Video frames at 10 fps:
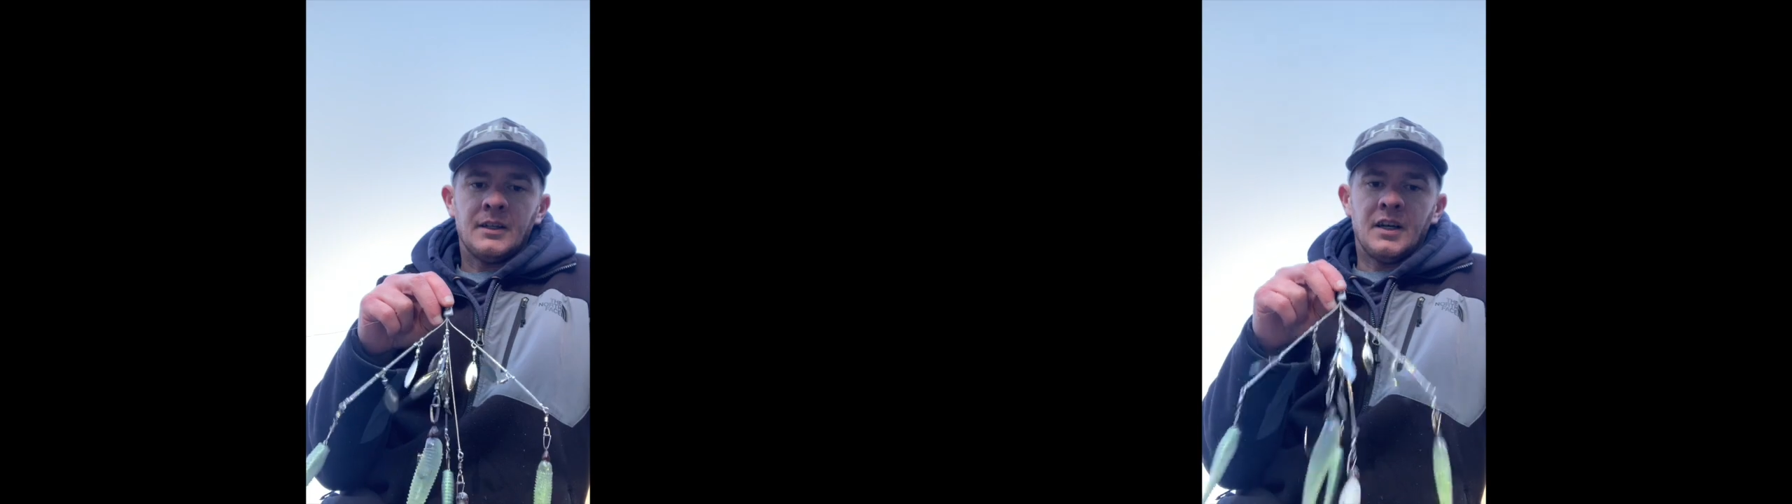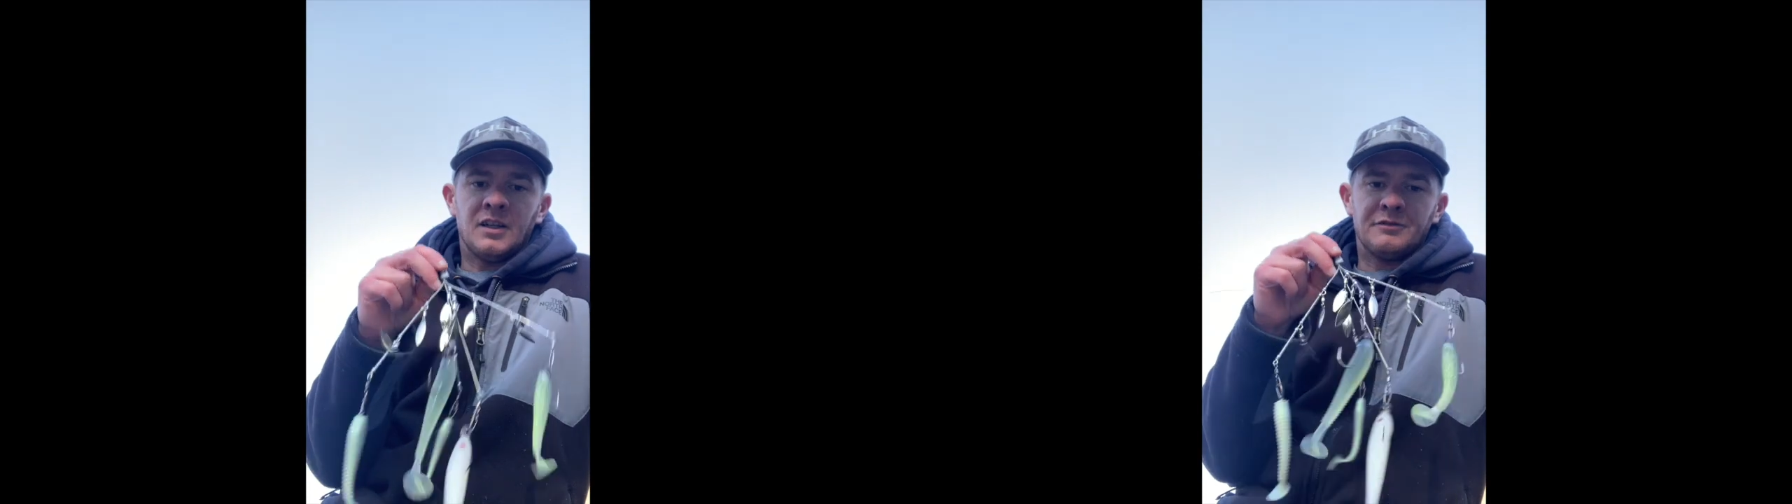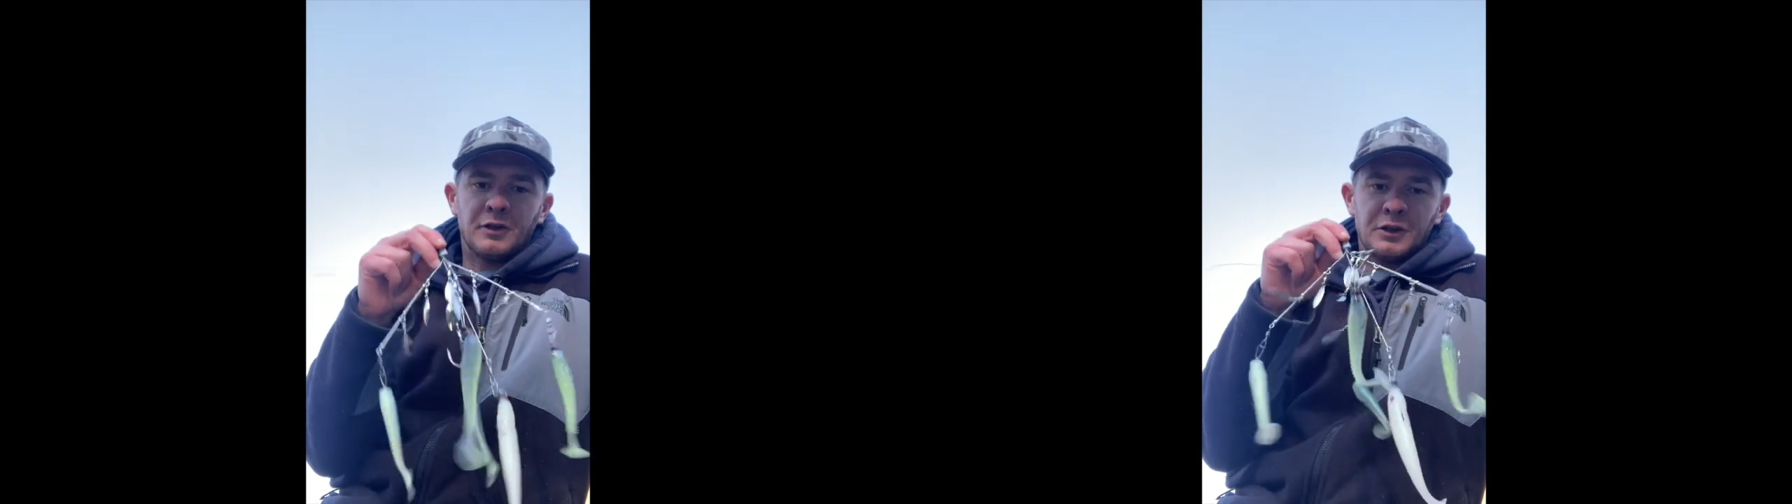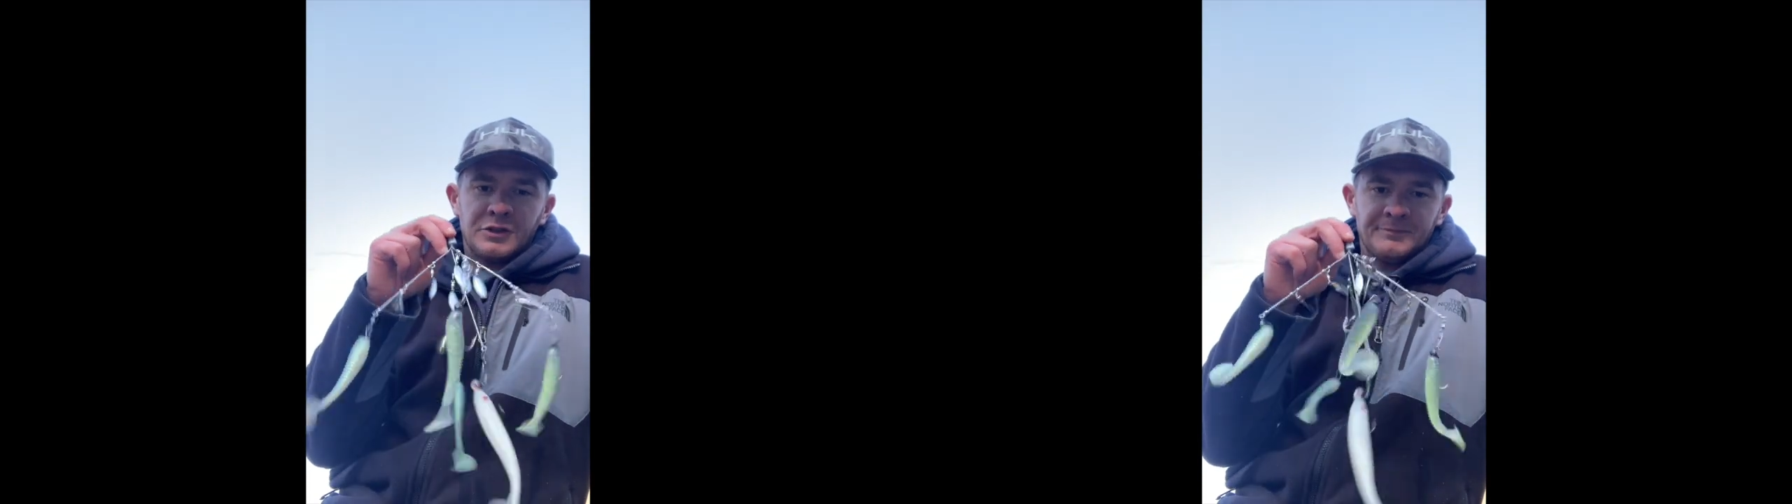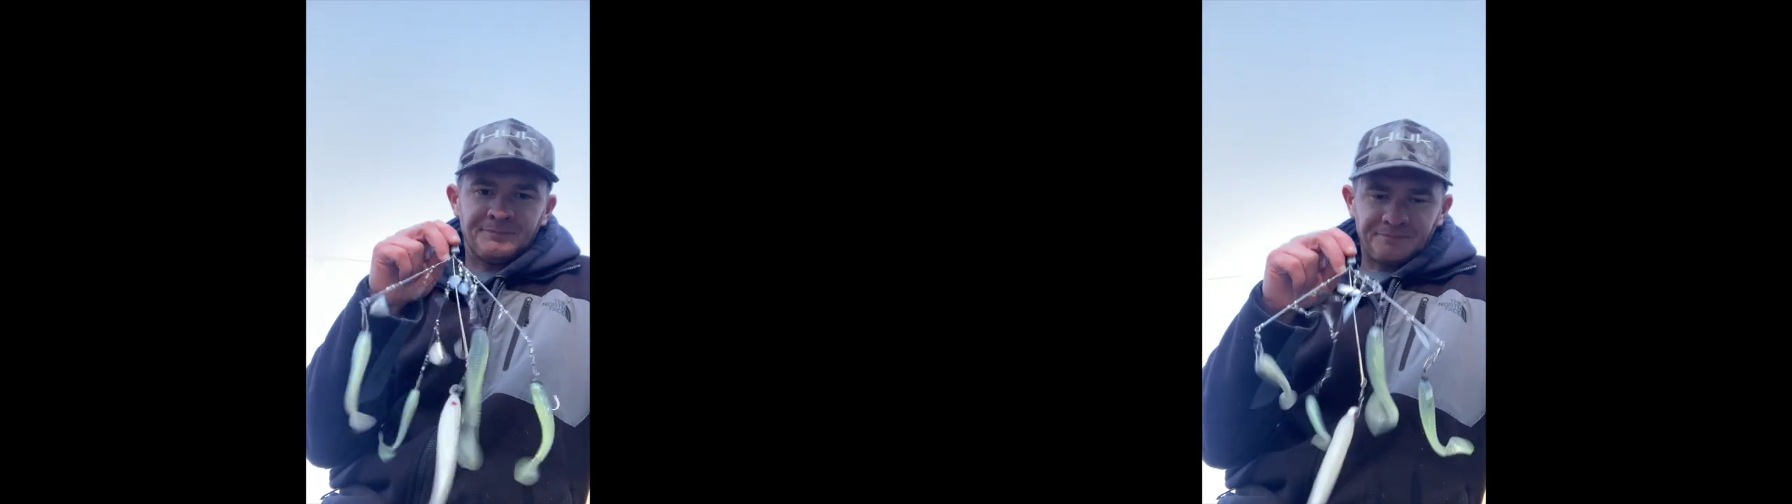
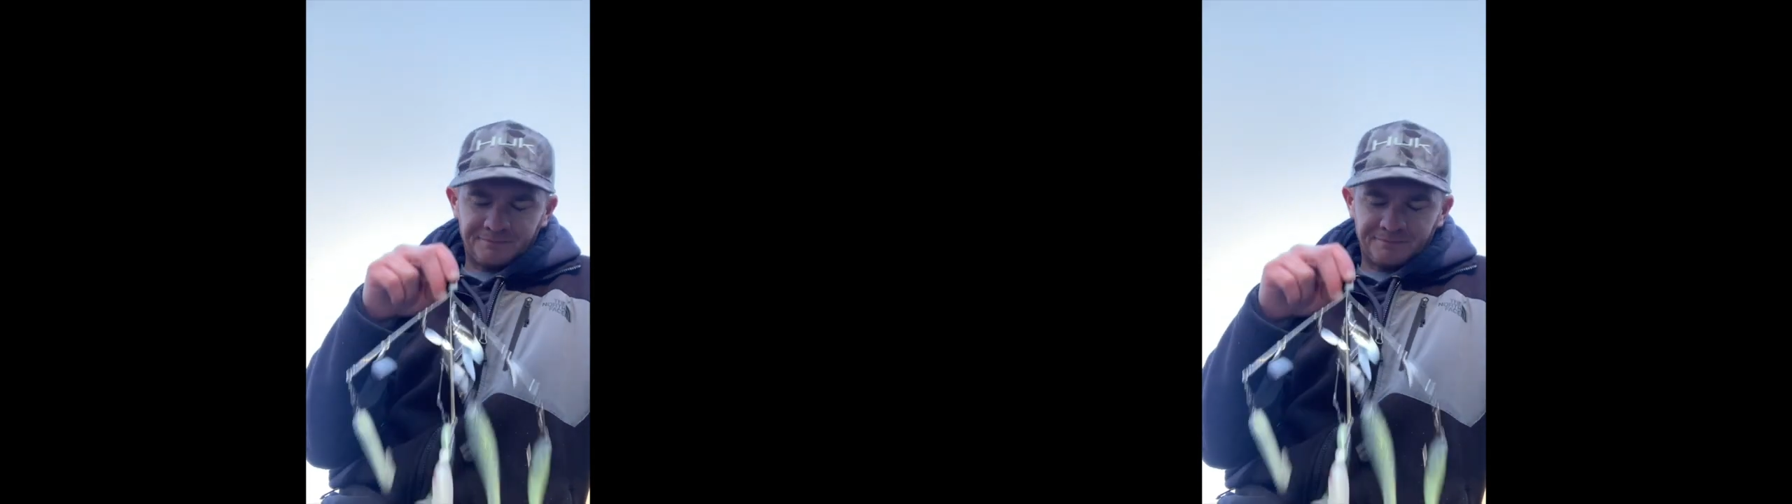version.